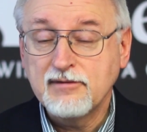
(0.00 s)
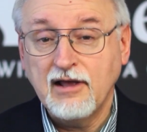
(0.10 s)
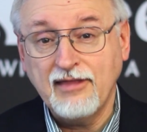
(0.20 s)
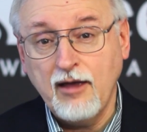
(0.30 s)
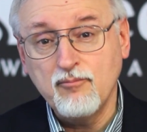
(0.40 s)

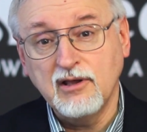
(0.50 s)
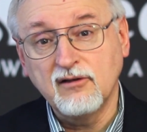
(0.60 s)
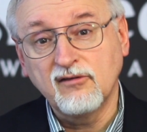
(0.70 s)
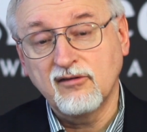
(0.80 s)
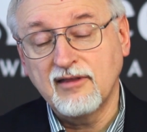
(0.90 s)
Now that
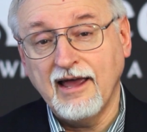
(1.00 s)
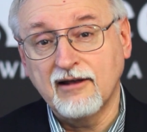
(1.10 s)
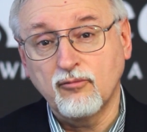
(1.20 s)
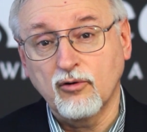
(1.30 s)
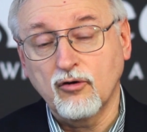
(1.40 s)
means
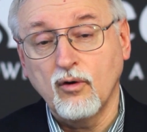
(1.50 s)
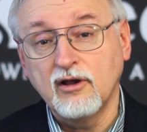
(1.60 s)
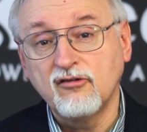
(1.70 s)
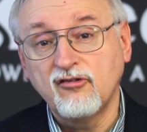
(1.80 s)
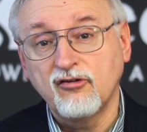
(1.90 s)
that we're
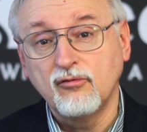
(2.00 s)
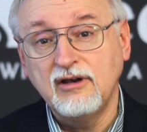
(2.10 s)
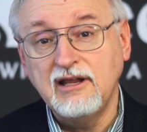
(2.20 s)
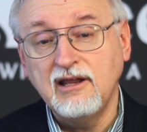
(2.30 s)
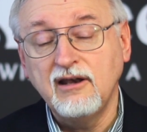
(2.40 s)
going to
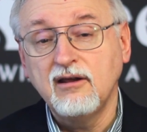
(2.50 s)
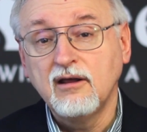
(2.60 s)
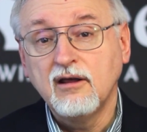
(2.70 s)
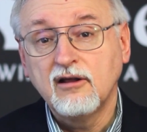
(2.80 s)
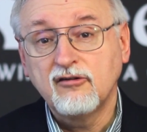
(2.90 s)
need
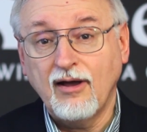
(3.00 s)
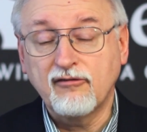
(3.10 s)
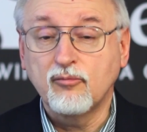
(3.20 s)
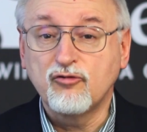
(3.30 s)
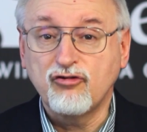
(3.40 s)
to
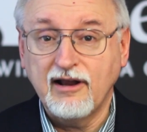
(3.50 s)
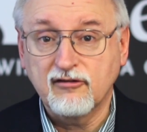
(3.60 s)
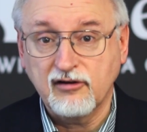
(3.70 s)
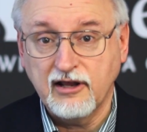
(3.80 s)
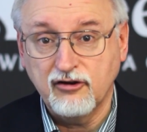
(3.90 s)
have some
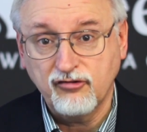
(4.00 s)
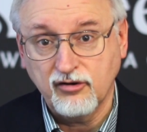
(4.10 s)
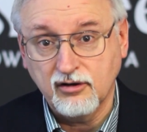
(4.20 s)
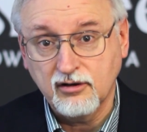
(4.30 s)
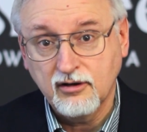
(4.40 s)

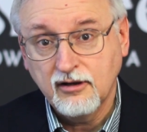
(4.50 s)
translation.